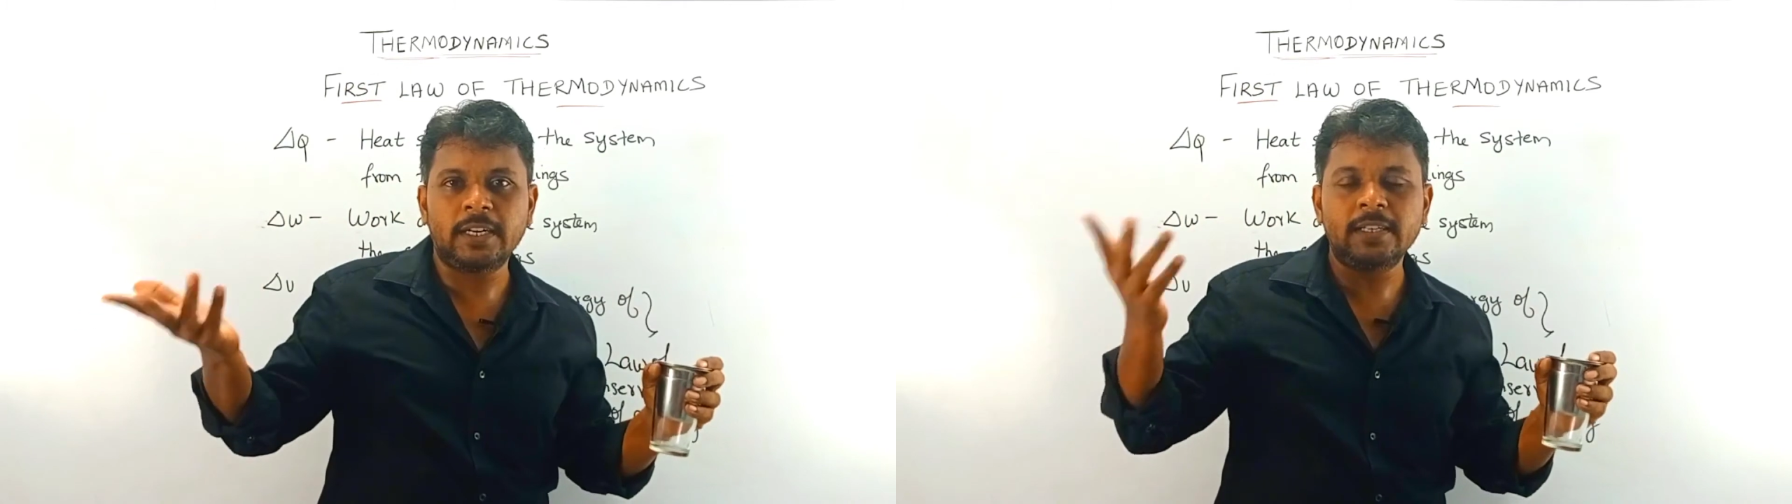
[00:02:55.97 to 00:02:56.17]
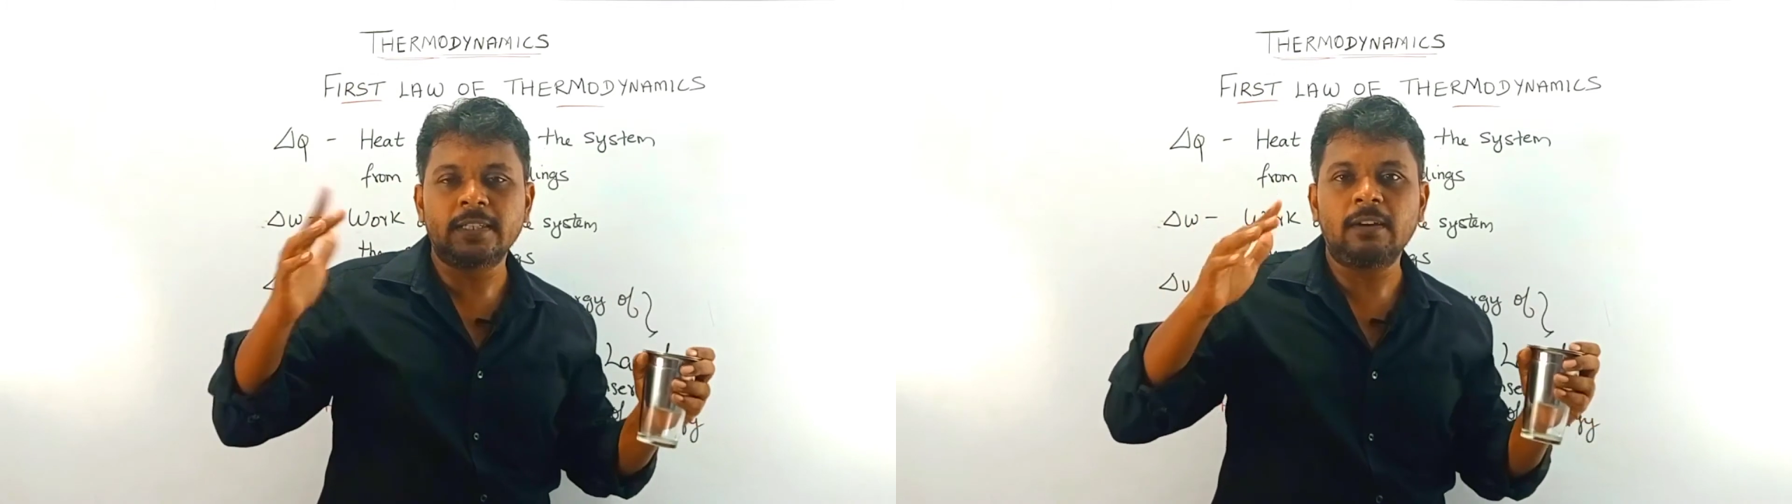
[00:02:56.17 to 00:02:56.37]
It
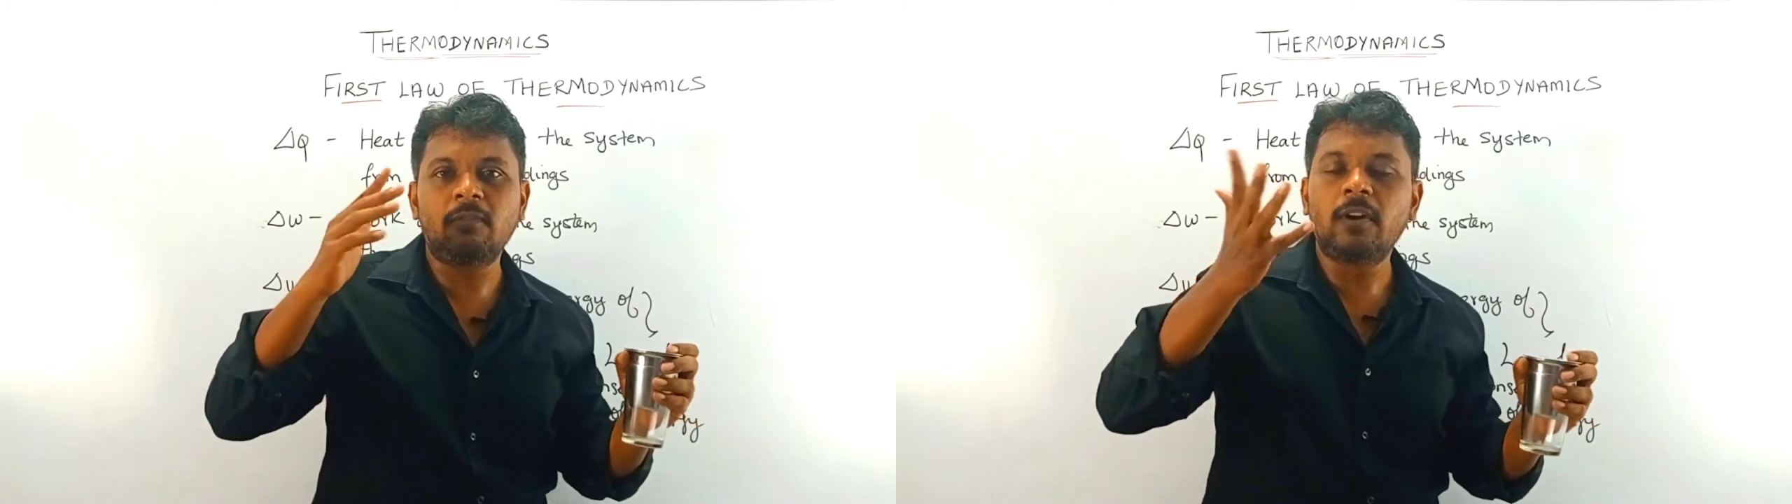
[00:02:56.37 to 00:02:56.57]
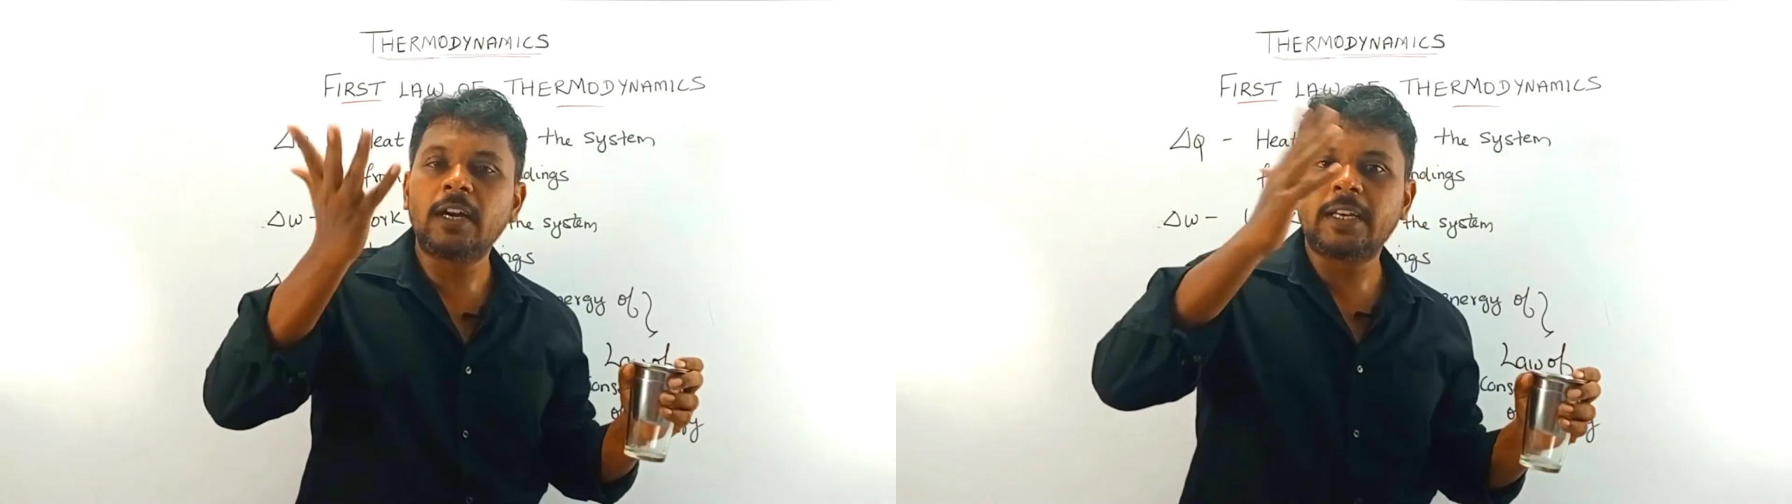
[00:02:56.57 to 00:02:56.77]
is the
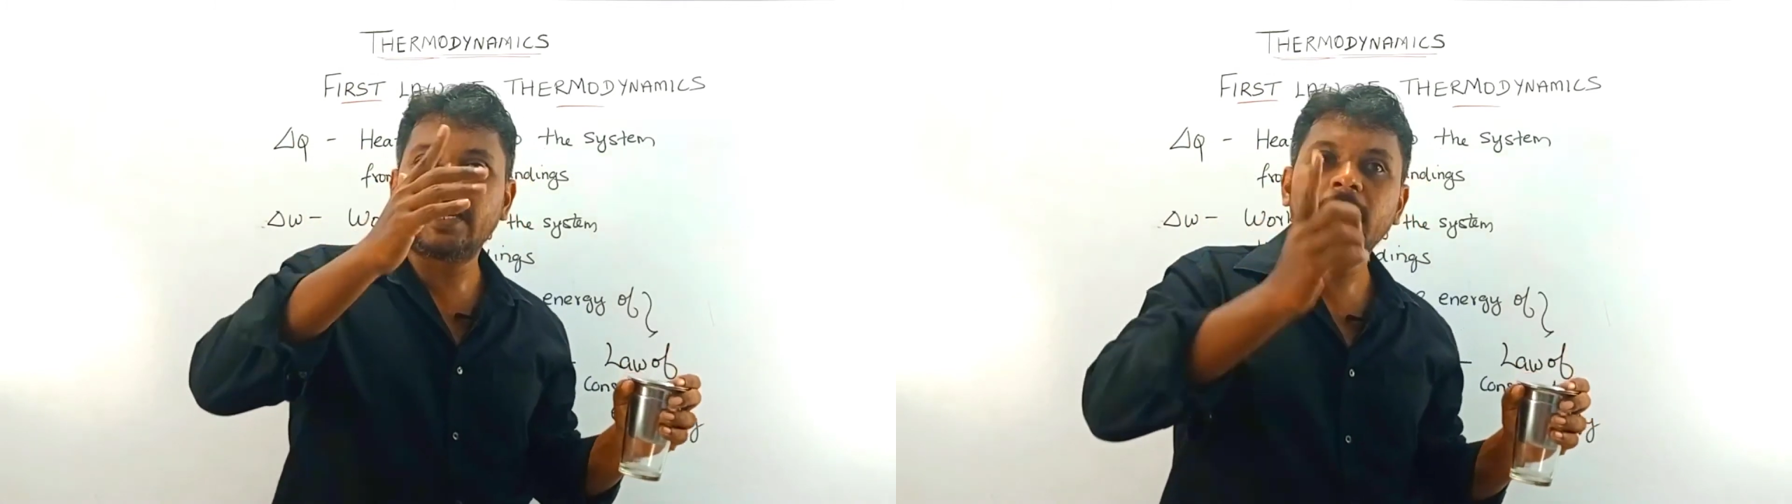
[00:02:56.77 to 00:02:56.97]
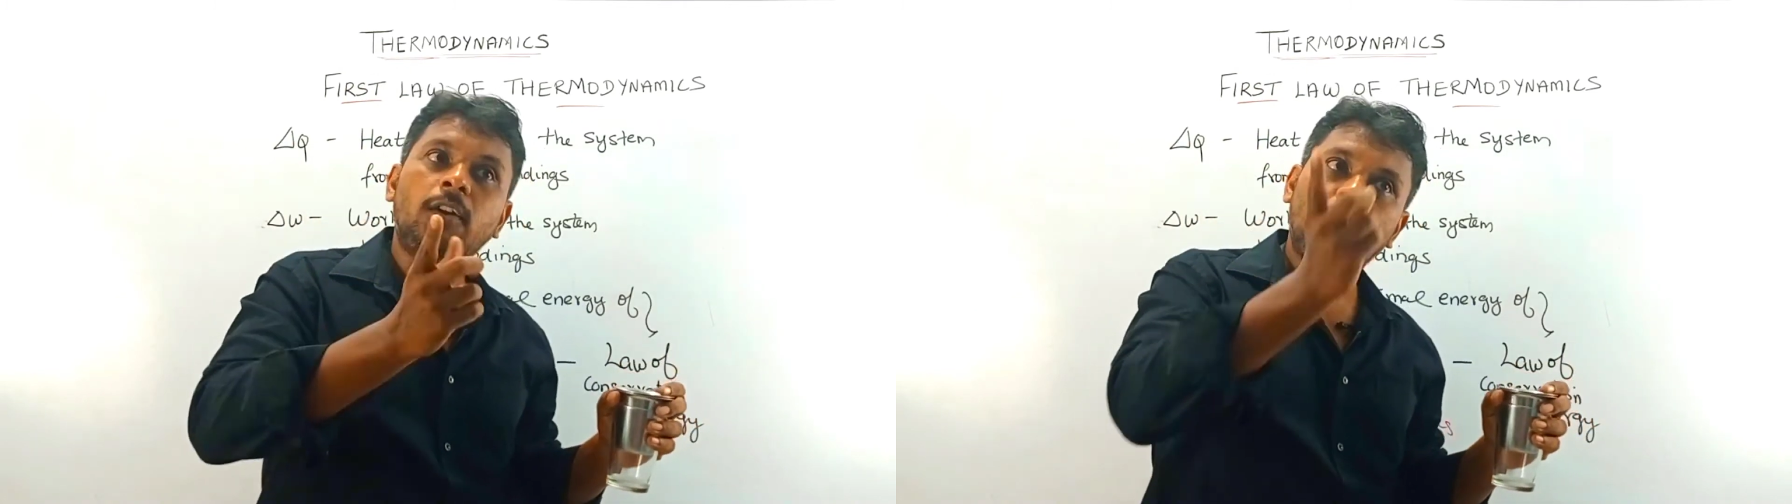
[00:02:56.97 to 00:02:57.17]
work
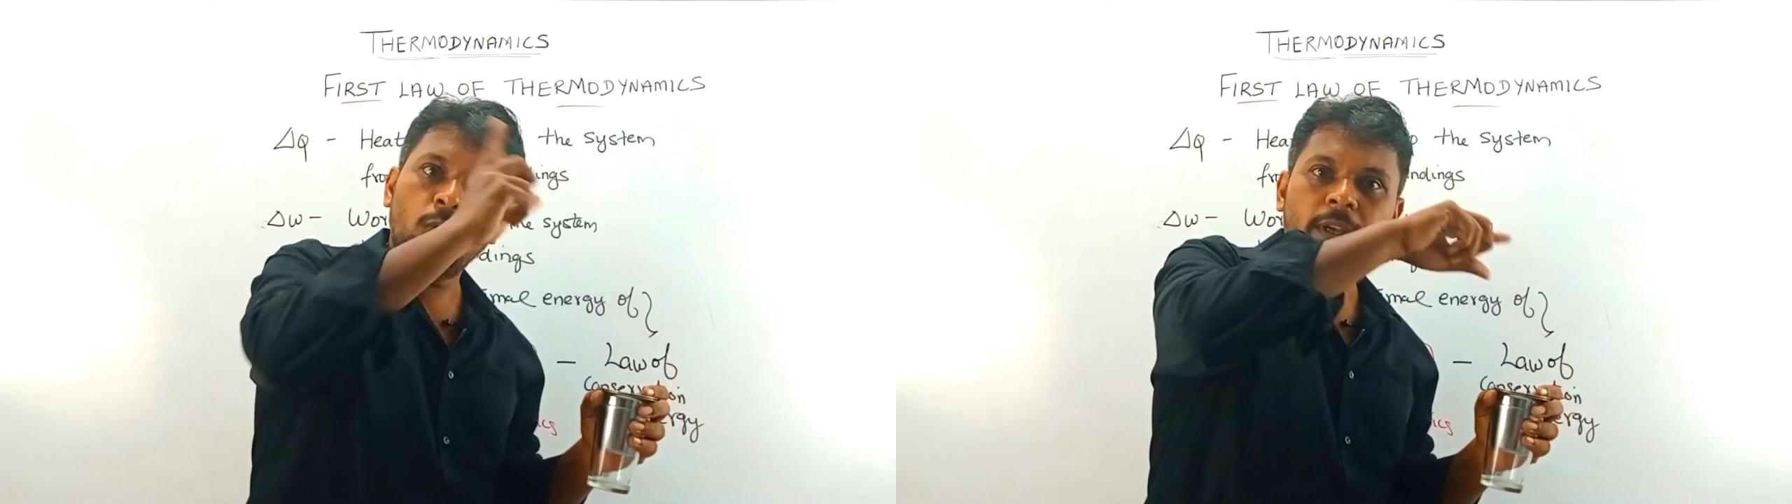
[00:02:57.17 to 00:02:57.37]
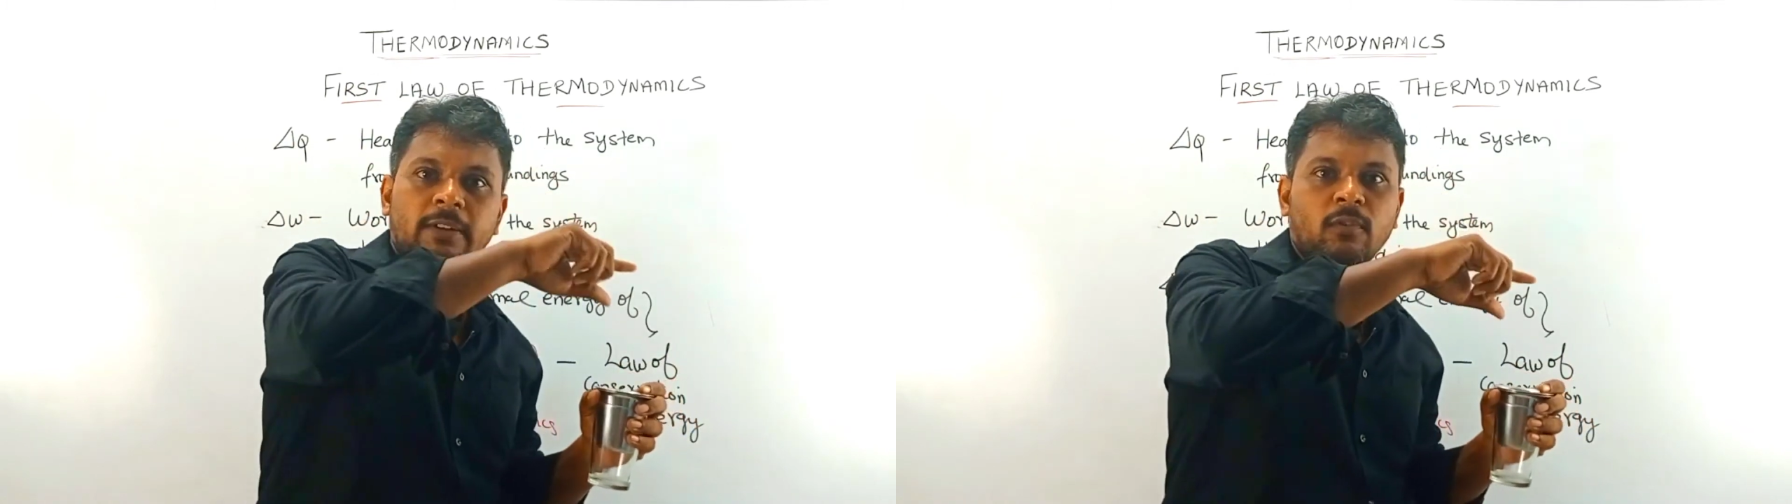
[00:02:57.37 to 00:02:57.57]
done to
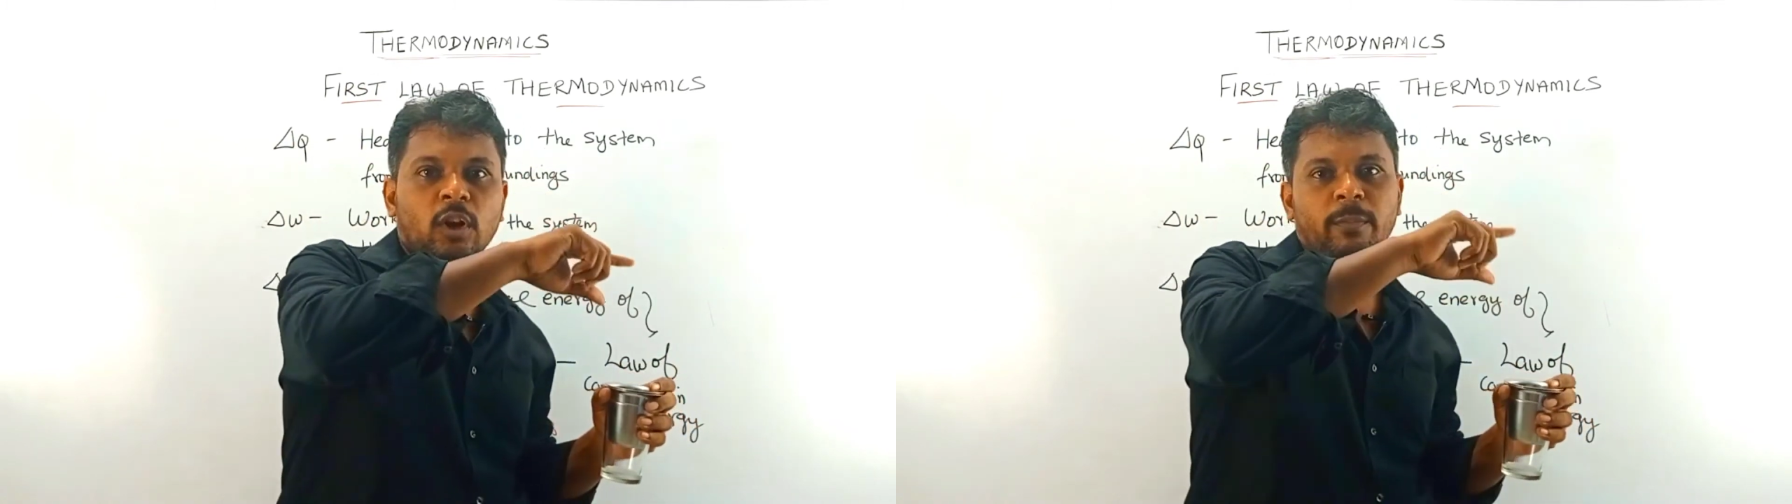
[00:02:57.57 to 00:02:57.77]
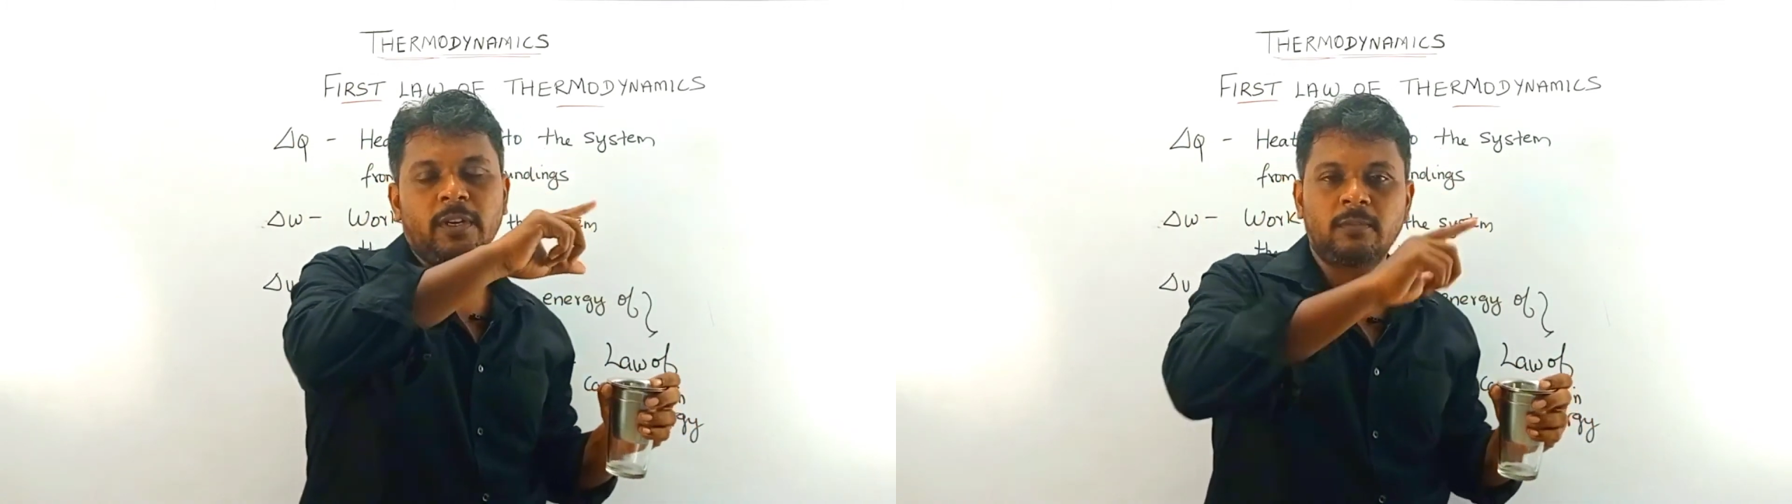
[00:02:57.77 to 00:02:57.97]
the environment.